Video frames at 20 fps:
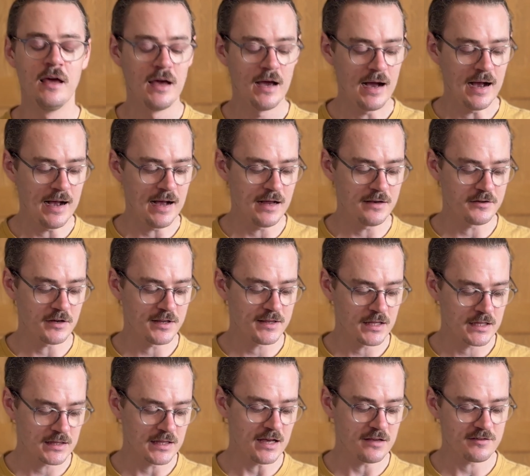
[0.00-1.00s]
And I
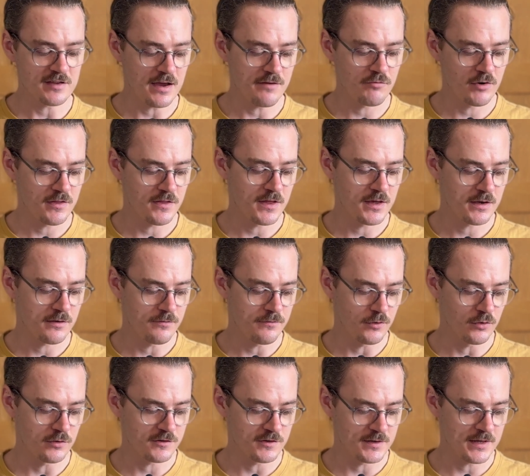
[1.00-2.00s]
think that's everything for
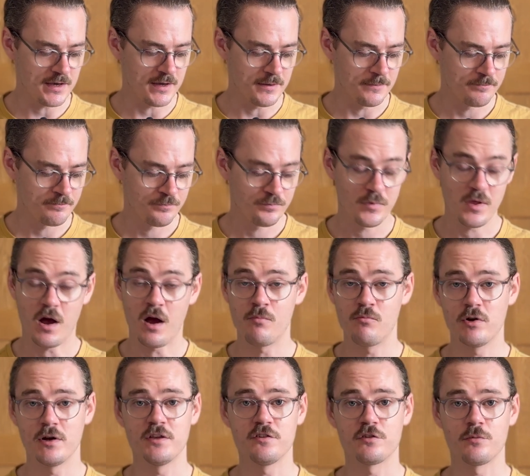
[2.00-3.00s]
today. I'm
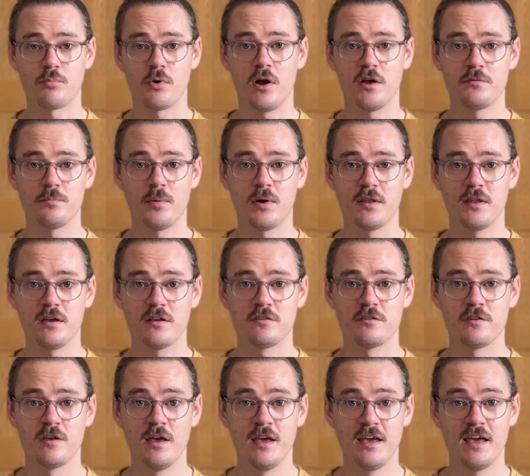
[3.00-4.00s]
really surprised by this.
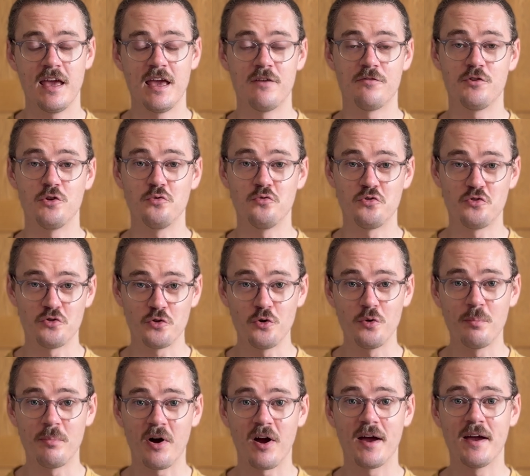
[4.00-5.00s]
If you do
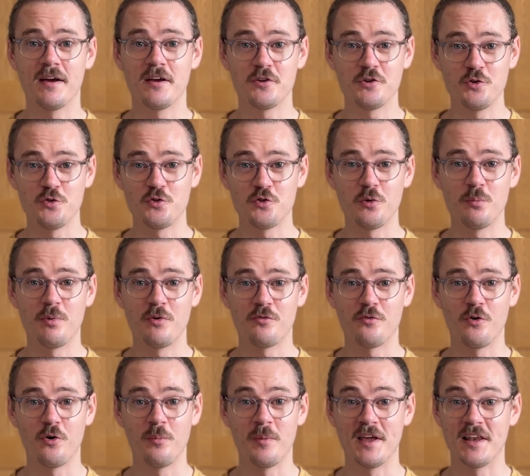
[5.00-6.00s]
buy it and you do
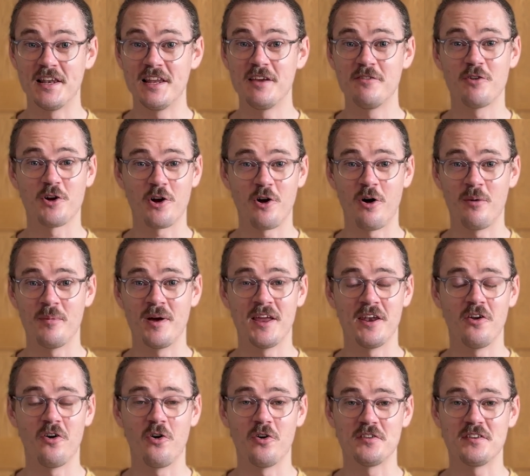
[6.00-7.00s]
perform it, leave a comment
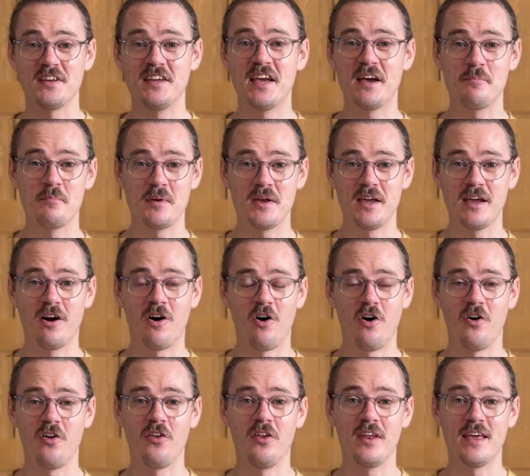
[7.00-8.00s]
or DM me
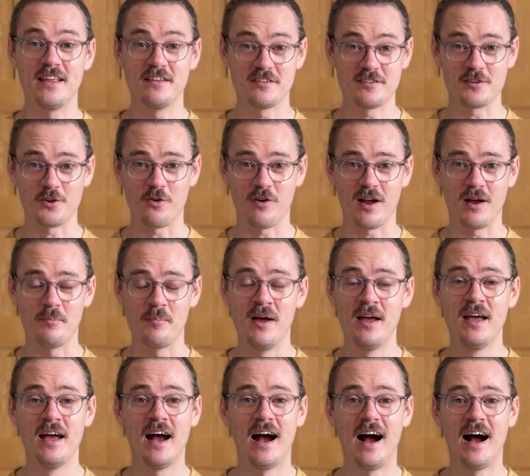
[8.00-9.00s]
on Instagram
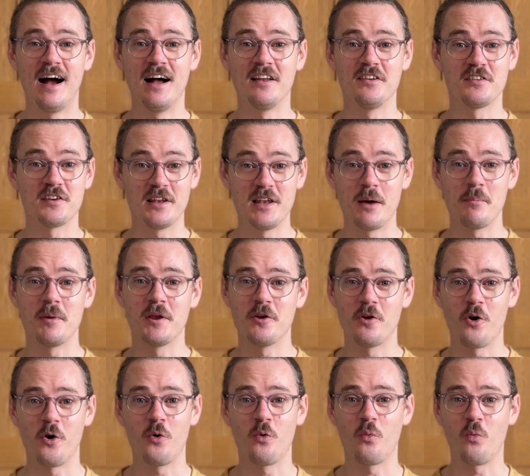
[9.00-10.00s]
and let me
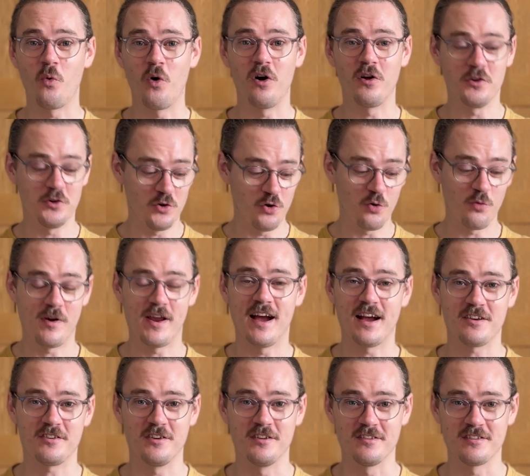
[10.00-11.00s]
know what your
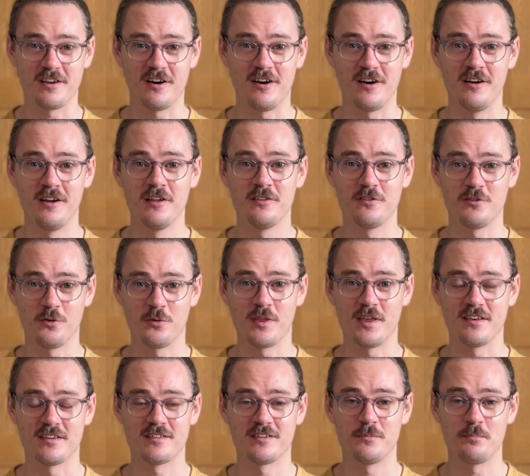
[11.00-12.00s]
reactions are to
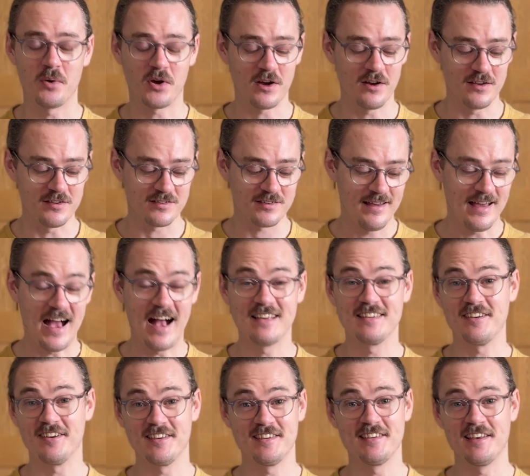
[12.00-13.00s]
this, because as
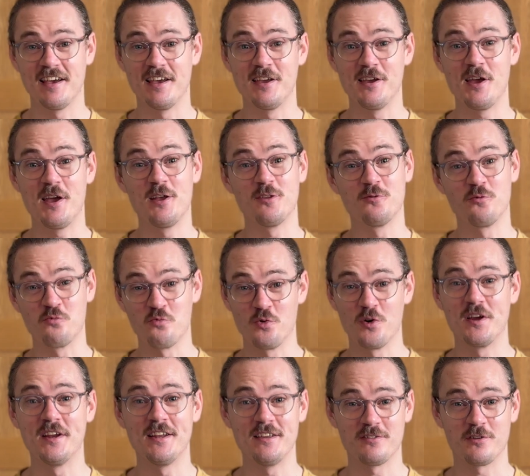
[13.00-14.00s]
I say, it's
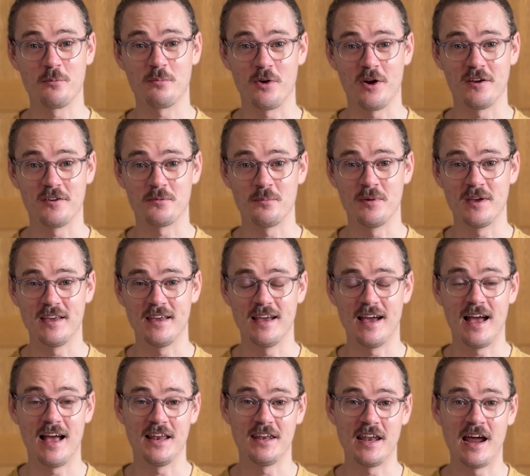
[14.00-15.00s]
really surprised me,
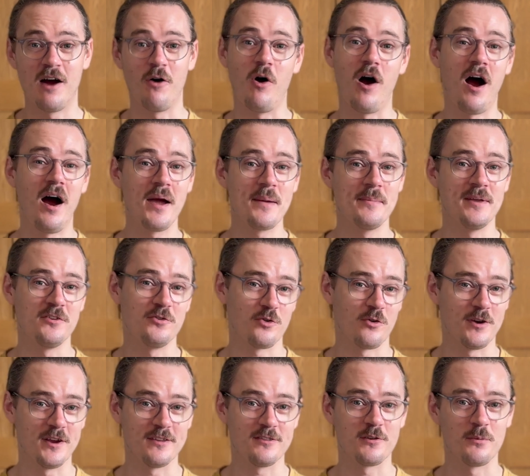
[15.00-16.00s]
and now I'm
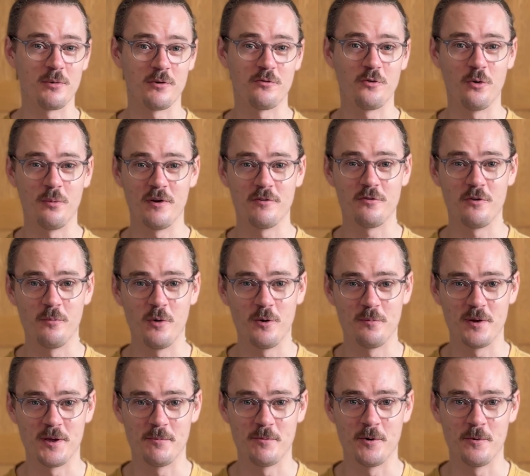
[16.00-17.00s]
intrigued to perform it for more
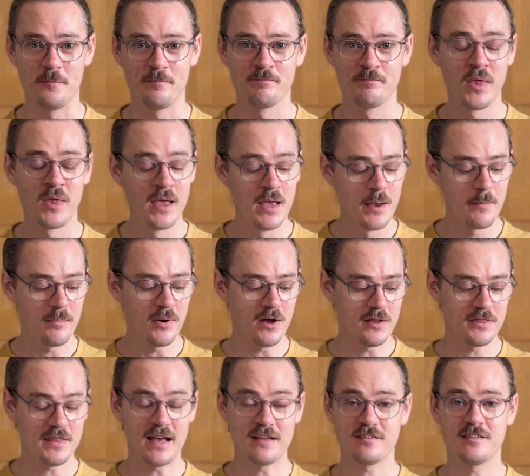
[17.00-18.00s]
people. But
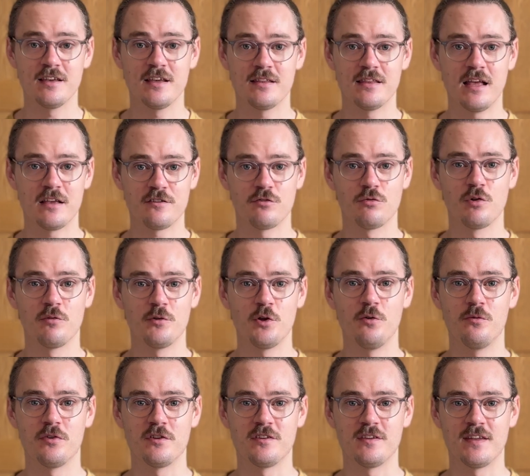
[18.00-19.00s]
that's it. That's the review
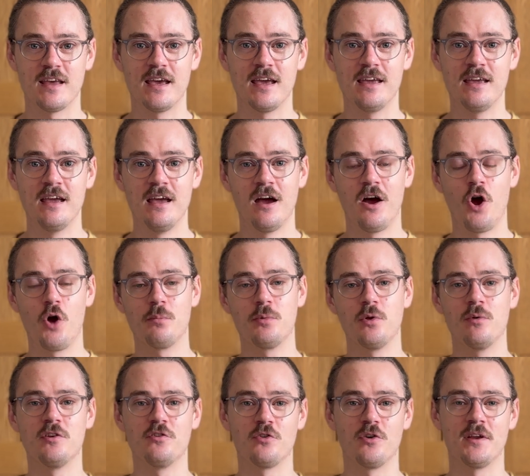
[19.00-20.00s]
for today. Hope you
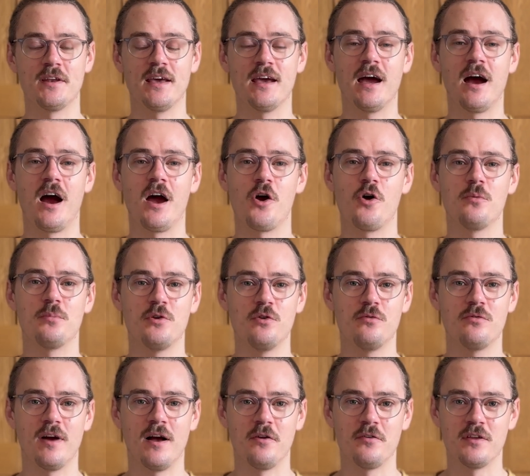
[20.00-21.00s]
enjoyed it. I hope you
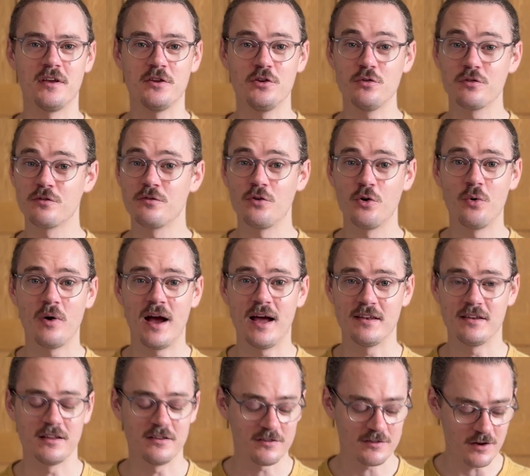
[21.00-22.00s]
found it useful and
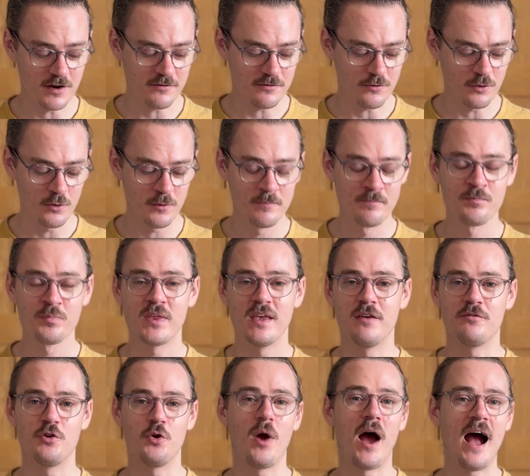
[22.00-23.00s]
insightful. If
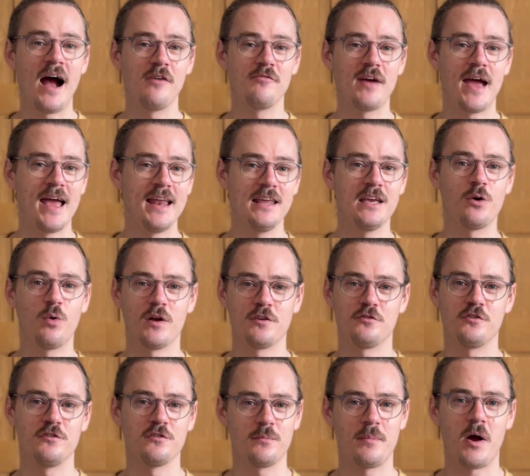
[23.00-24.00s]
you have any
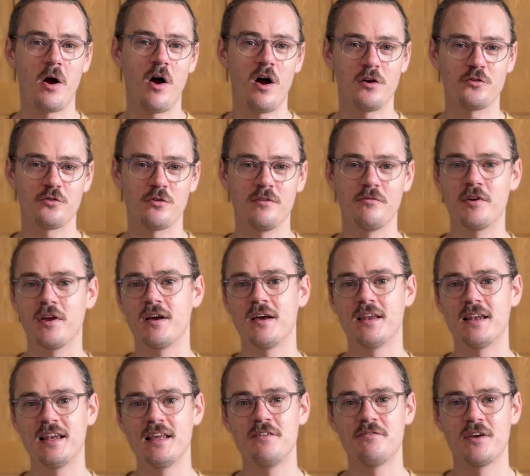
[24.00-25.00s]
questions about art trivia,
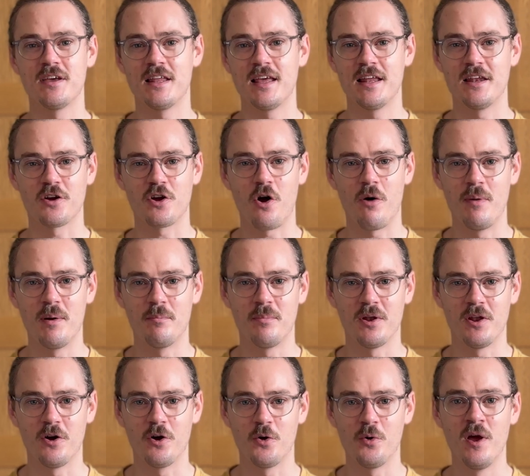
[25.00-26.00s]
leave it in a comment
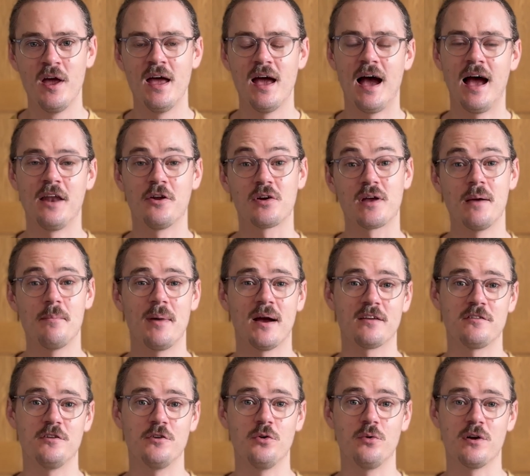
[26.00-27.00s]
below and I'll get back
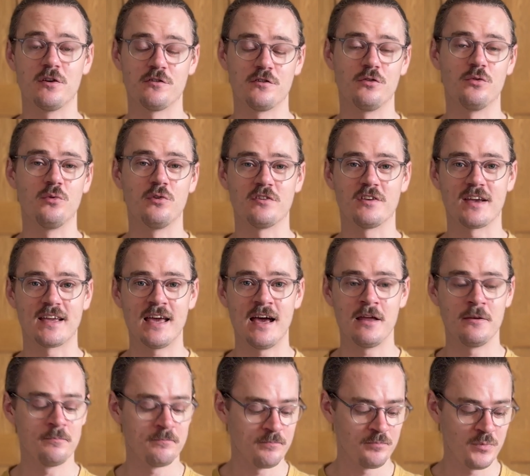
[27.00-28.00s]
to you as soon as I
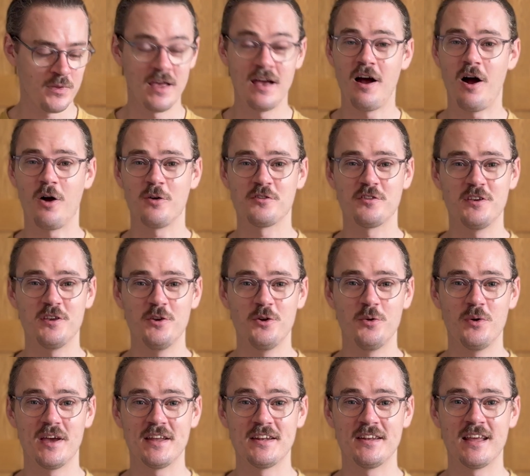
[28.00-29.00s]
can. I'll see you
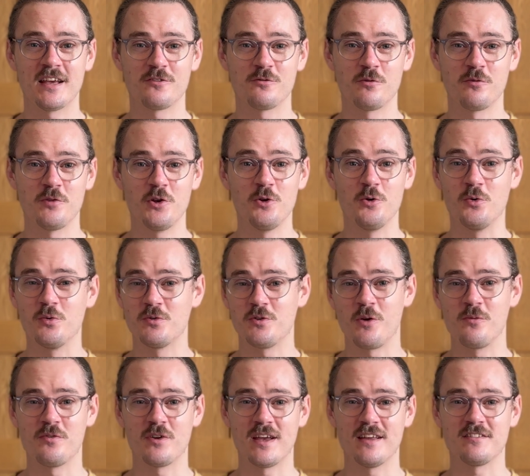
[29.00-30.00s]
in the next review. Don't
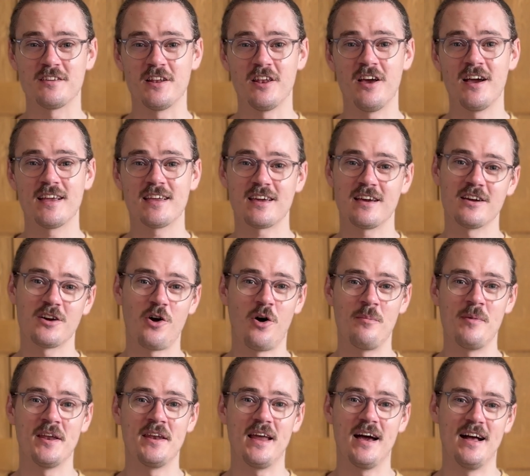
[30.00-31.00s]
forget to like,
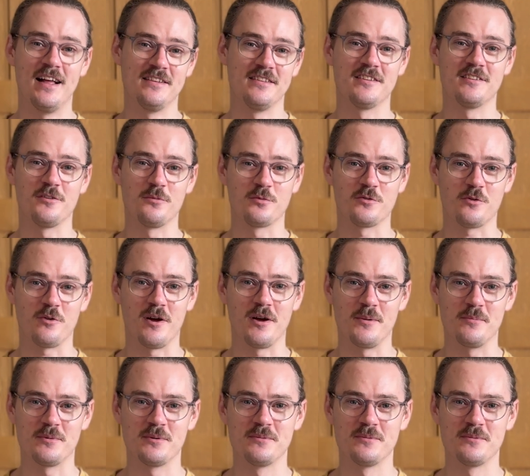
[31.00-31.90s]
comment, and subscribe.